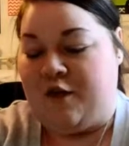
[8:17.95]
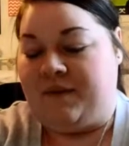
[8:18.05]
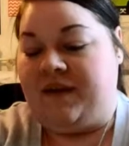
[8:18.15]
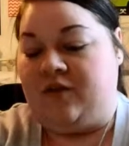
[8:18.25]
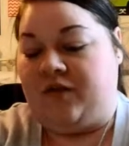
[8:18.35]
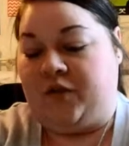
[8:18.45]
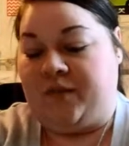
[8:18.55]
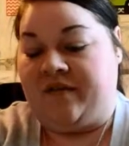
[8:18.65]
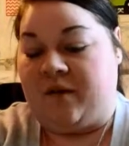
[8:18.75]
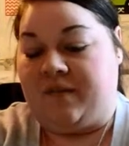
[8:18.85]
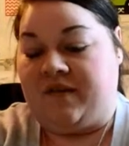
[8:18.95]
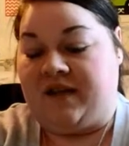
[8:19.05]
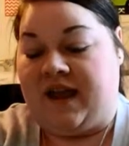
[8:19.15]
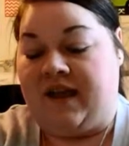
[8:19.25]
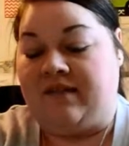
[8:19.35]
Eat only 3 small meals a
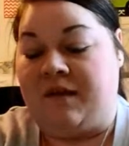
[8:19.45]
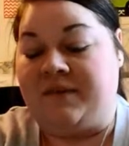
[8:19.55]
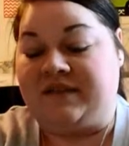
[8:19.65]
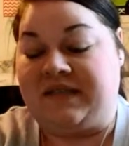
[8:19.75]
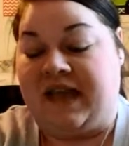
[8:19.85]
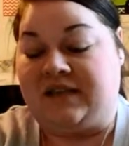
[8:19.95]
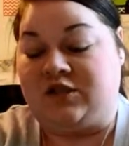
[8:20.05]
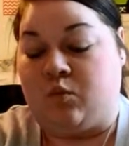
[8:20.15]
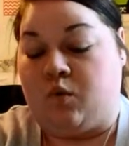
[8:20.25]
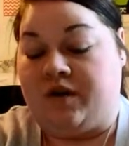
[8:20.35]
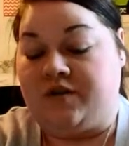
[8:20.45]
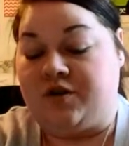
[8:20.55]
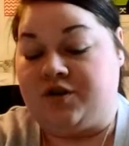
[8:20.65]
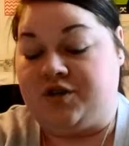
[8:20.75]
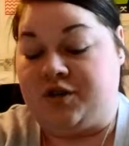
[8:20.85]
day. Limit snacks to 1
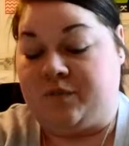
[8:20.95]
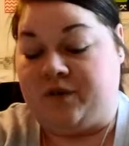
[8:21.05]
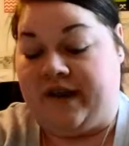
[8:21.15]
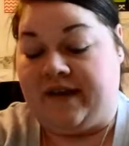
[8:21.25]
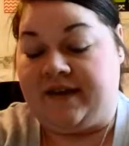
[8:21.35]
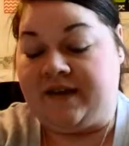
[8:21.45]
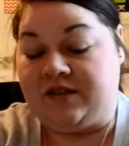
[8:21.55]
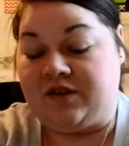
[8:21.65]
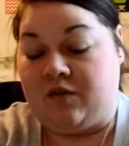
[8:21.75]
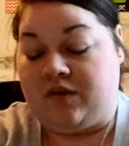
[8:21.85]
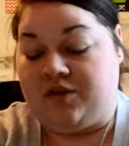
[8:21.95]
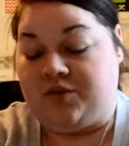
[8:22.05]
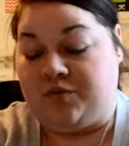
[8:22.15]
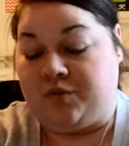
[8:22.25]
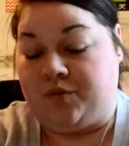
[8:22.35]
to 2 per day. Eat slowly and
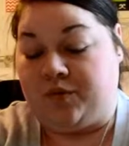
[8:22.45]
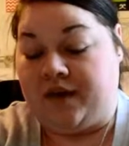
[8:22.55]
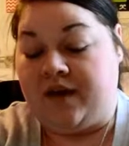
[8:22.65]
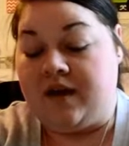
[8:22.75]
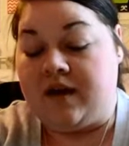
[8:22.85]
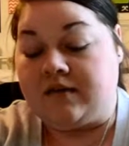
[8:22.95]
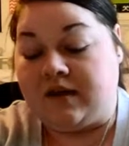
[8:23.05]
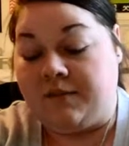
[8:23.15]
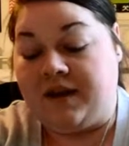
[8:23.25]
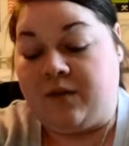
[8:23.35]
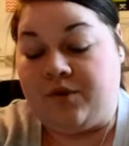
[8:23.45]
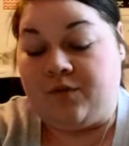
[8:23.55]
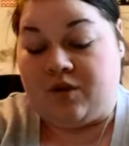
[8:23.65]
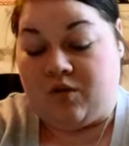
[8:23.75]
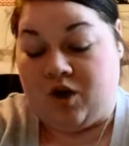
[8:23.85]
chew thoroughly. Stop eating when you
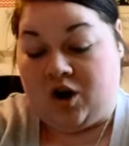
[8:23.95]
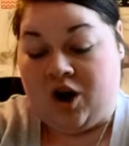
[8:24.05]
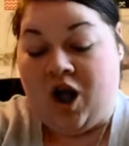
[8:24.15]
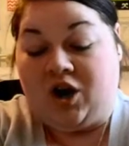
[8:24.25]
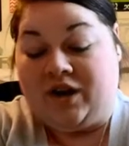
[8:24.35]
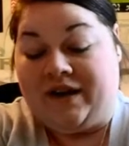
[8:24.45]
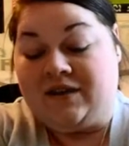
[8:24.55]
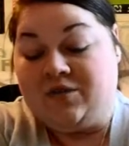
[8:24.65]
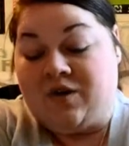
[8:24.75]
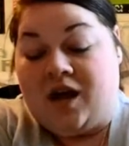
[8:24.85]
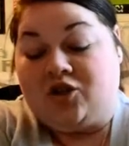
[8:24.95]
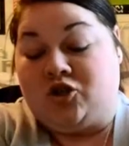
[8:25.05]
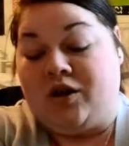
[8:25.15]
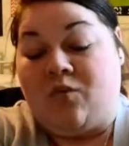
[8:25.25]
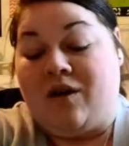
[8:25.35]
are no longer hungry. Do not
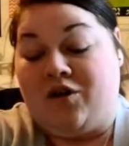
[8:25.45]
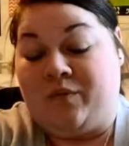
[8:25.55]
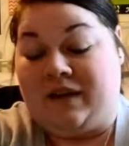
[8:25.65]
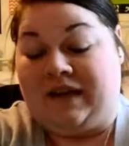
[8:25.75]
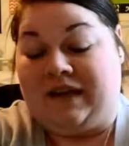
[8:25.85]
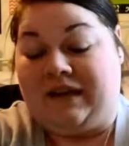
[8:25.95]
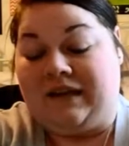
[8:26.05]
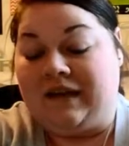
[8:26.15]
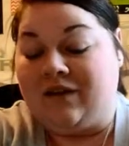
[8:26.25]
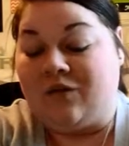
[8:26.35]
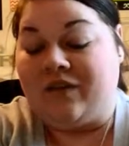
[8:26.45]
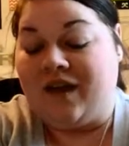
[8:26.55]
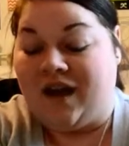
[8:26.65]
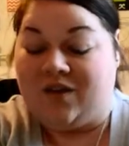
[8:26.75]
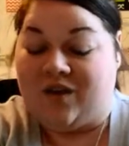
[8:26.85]
drink while you were eating. Eat only
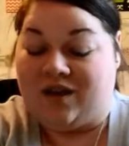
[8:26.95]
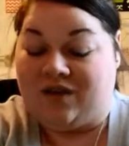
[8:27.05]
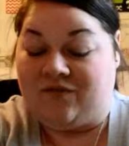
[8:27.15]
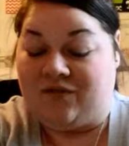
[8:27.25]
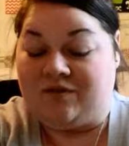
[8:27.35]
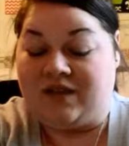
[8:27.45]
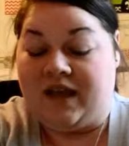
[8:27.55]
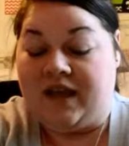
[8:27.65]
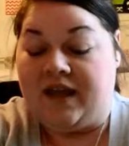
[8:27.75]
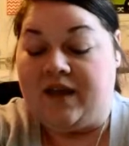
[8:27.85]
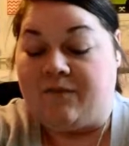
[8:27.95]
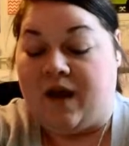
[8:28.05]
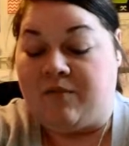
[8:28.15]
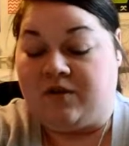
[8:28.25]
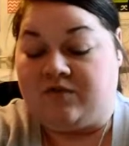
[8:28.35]
high quality foods. Eat
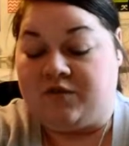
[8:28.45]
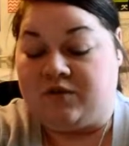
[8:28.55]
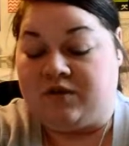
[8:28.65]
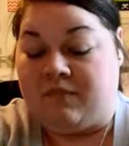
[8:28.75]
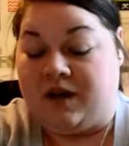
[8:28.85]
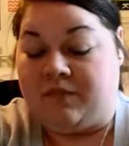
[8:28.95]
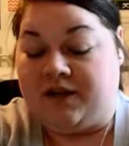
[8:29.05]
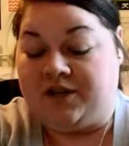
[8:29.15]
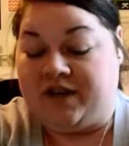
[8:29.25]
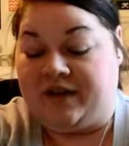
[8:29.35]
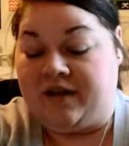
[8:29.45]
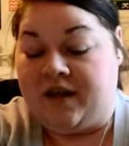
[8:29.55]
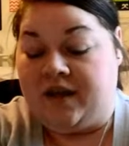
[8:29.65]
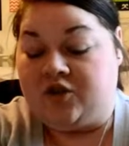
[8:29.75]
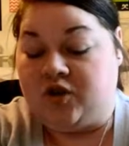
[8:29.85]
fibrous foods in moderation.
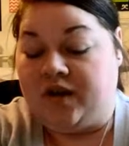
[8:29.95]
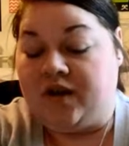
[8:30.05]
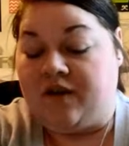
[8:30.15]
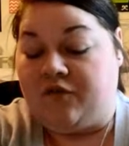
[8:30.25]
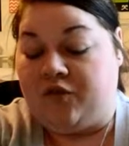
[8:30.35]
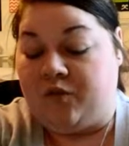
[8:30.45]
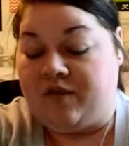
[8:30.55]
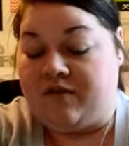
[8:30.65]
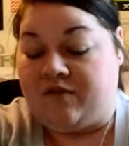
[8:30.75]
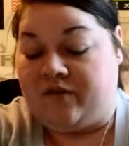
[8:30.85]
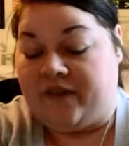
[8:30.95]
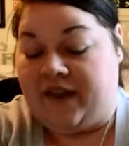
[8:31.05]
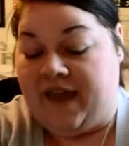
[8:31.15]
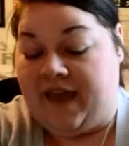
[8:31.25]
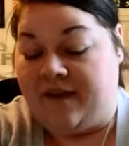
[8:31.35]
Drink enough fluids during the
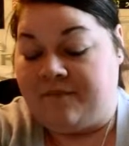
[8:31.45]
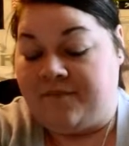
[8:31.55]
day.